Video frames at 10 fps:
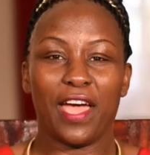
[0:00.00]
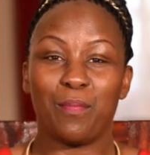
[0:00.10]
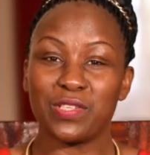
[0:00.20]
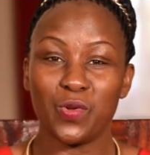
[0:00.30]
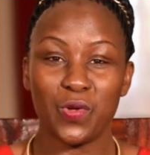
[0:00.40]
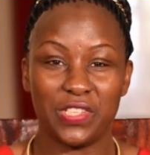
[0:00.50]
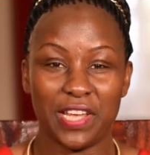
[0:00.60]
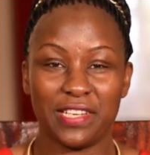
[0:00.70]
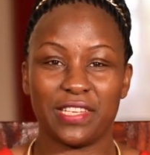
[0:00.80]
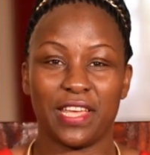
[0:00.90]
A personal
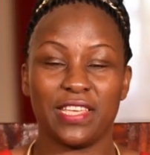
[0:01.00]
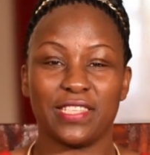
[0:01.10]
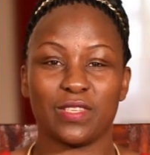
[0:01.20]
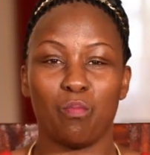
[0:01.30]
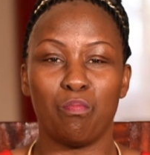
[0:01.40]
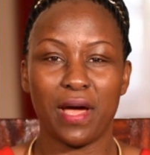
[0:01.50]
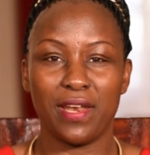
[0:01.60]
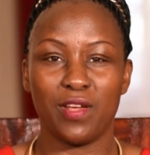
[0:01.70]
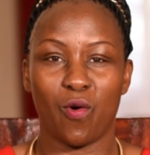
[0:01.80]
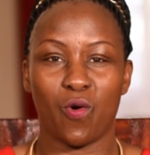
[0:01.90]
debt is
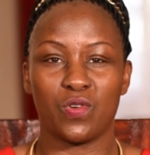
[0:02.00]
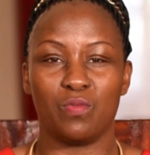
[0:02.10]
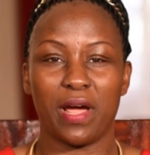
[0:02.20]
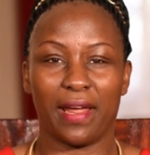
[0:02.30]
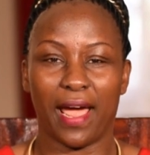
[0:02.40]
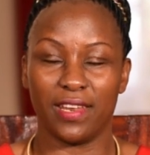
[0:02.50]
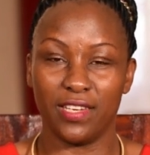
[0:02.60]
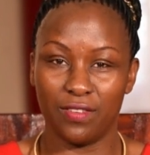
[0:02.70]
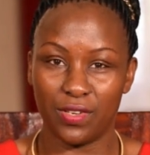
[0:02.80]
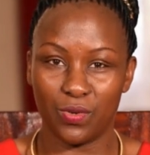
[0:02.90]
money owed by an
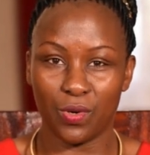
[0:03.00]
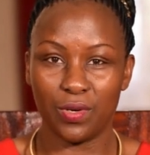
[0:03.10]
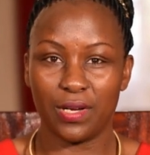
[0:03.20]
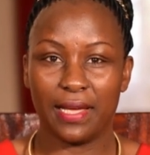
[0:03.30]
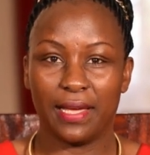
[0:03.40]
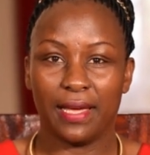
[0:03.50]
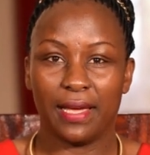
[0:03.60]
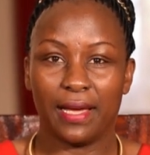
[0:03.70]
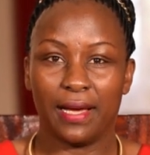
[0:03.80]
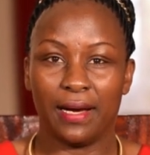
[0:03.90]
individual
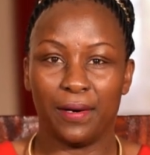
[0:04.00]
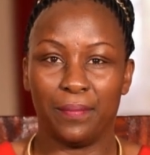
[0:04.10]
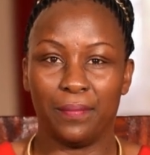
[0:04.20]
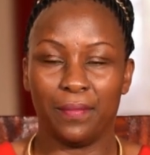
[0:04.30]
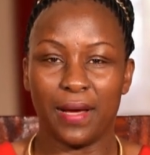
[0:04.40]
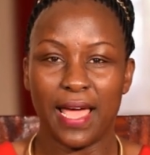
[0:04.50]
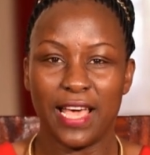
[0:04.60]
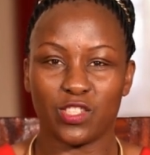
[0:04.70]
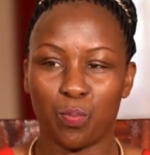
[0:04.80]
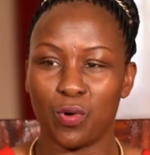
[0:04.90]

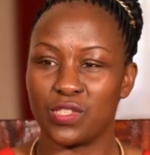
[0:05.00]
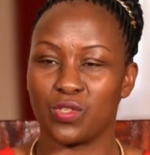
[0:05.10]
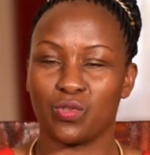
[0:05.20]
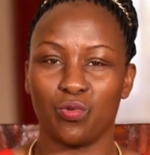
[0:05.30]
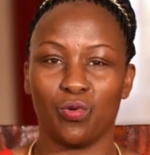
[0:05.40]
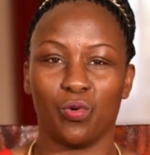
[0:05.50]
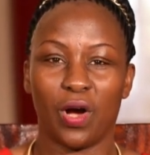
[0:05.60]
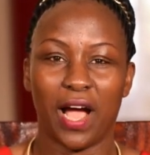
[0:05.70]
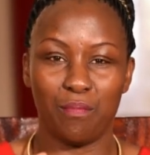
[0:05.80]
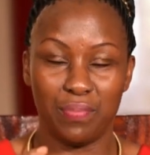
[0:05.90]
as opposed to
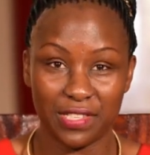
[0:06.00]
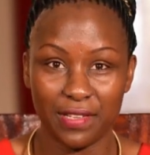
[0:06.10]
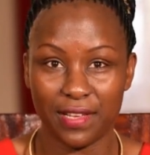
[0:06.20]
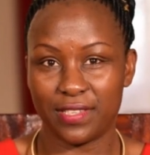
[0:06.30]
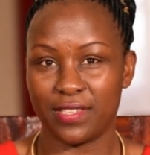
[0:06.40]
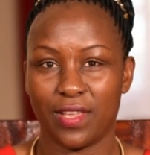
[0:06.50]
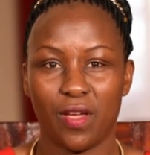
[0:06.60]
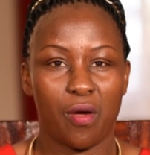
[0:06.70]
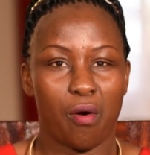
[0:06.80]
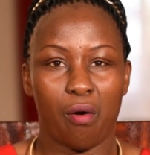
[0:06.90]
a business
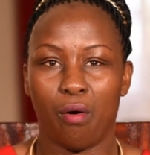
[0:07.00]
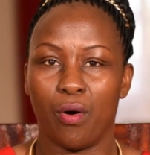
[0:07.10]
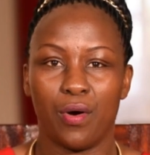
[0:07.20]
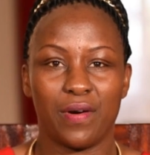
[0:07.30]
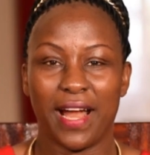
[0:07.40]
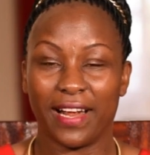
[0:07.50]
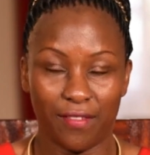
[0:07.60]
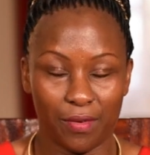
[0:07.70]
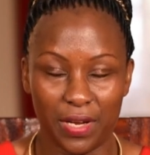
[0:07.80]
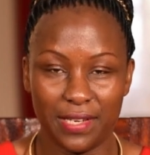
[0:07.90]
or a
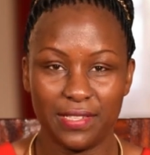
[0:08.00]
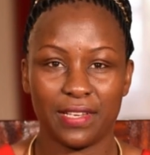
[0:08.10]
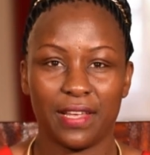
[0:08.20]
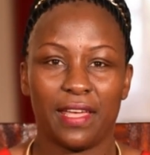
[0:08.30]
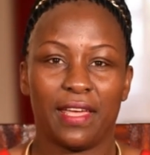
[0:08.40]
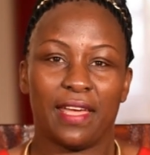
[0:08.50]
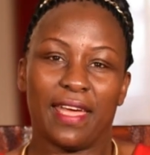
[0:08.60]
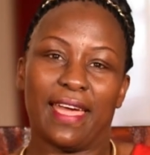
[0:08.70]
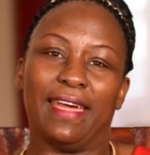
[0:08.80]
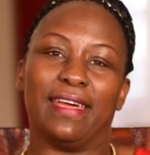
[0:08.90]
government.
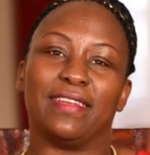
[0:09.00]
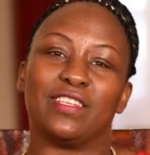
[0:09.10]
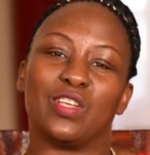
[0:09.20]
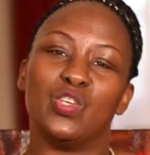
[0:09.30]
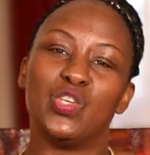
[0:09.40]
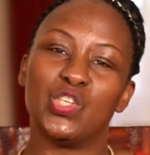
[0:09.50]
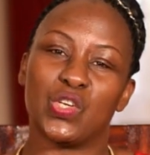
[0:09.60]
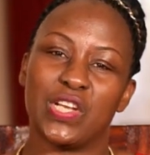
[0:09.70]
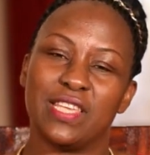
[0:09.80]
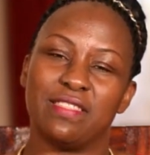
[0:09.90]
And
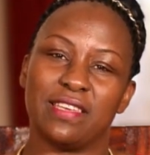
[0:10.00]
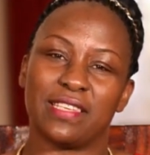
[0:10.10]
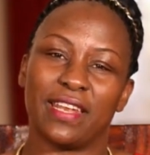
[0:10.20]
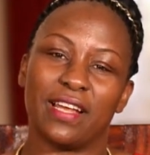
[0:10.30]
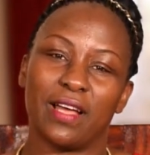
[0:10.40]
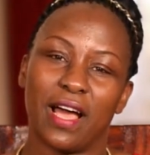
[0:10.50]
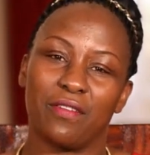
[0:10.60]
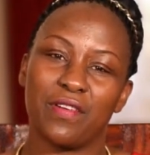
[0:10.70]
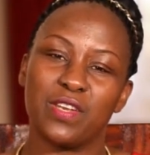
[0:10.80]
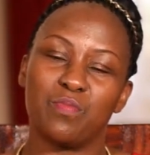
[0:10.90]
usually there's an
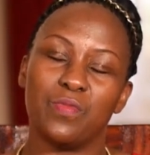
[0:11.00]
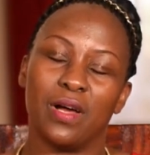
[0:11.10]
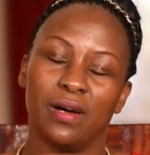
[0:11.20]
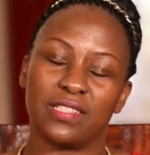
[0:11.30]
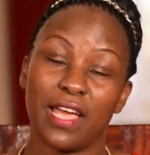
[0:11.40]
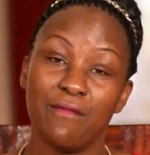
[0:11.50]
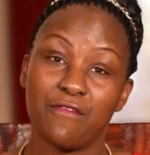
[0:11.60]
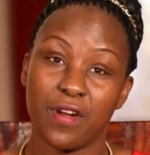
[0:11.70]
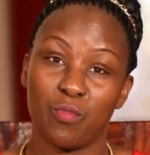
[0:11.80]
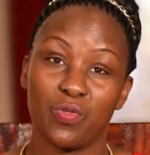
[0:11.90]
agreed time
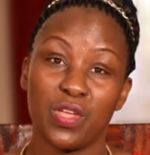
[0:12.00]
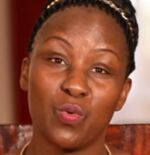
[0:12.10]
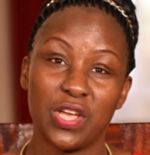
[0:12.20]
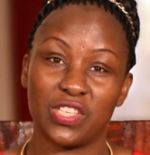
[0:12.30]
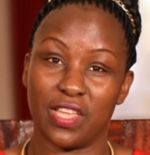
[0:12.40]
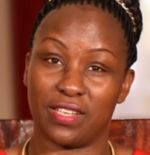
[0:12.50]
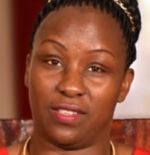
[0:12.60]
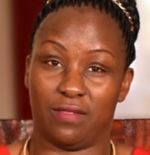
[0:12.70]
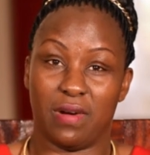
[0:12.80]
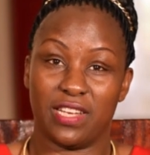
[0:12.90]
frame within which
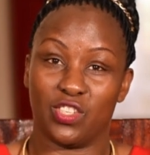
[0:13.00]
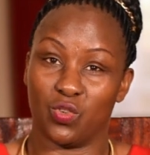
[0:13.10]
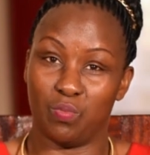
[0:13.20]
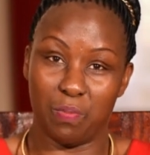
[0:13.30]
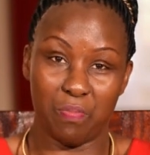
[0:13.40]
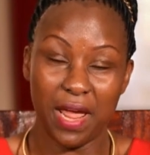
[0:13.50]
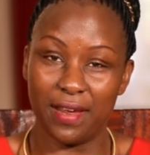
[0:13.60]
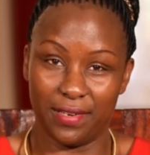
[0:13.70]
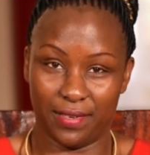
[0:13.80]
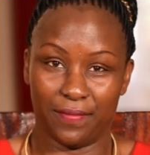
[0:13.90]
that money should be
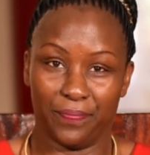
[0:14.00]
paid.